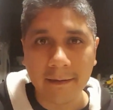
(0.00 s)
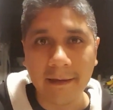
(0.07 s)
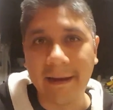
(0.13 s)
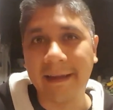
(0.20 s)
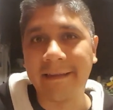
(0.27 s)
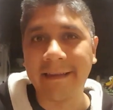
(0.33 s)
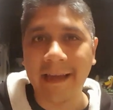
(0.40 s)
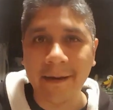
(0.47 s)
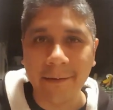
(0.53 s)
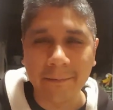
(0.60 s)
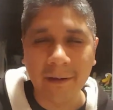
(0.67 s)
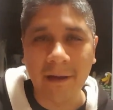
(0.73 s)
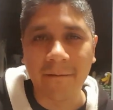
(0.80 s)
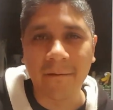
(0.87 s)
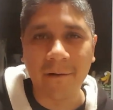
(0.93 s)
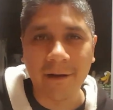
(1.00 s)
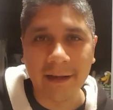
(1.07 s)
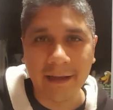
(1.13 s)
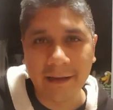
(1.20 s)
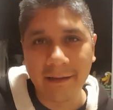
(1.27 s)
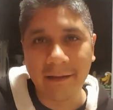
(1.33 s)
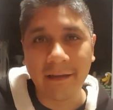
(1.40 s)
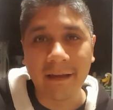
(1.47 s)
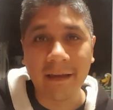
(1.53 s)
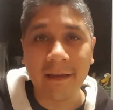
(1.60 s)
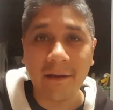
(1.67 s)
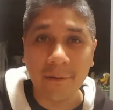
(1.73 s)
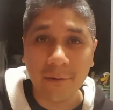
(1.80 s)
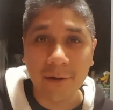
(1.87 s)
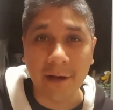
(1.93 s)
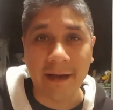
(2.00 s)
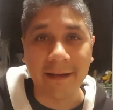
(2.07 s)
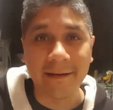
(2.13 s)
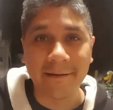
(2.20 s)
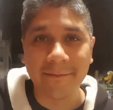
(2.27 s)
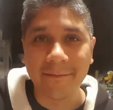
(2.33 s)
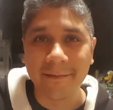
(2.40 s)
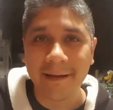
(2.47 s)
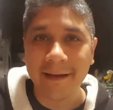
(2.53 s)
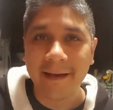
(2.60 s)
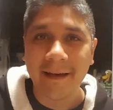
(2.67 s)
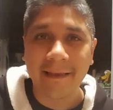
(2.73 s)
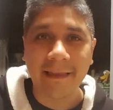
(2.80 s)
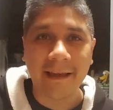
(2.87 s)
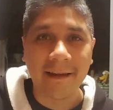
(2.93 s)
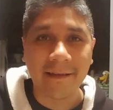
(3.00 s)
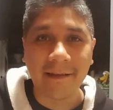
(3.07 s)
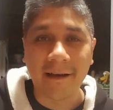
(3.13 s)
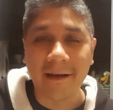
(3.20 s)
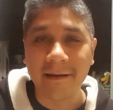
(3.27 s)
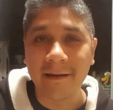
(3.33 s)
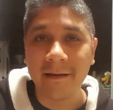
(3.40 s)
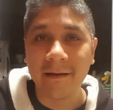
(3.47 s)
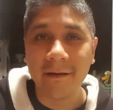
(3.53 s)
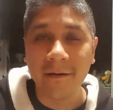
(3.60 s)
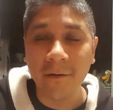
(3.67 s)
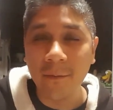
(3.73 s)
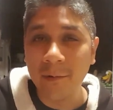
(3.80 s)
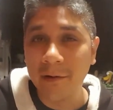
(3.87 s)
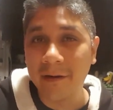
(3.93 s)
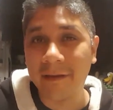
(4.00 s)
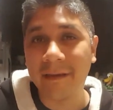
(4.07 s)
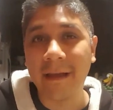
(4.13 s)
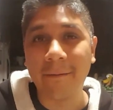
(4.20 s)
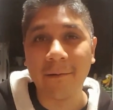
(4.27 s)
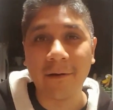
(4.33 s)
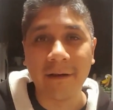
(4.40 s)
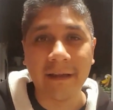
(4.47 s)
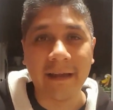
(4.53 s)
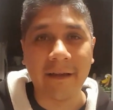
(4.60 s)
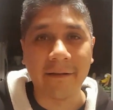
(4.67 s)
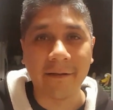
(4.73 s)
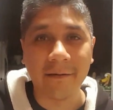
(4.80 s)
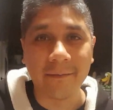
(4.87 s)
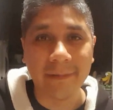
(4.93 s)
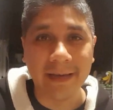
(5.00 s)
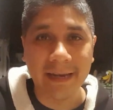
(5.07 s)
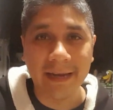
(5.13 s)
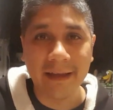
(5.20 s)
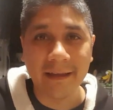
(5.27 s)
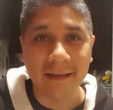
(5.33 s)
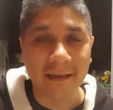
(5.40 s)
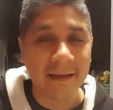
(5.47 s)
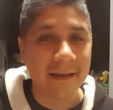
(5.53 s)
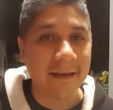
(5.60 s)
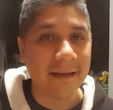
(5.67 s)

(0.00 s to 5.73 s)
The next item I'm covering is a huge item that has gone to numerous neighborhood council meetings,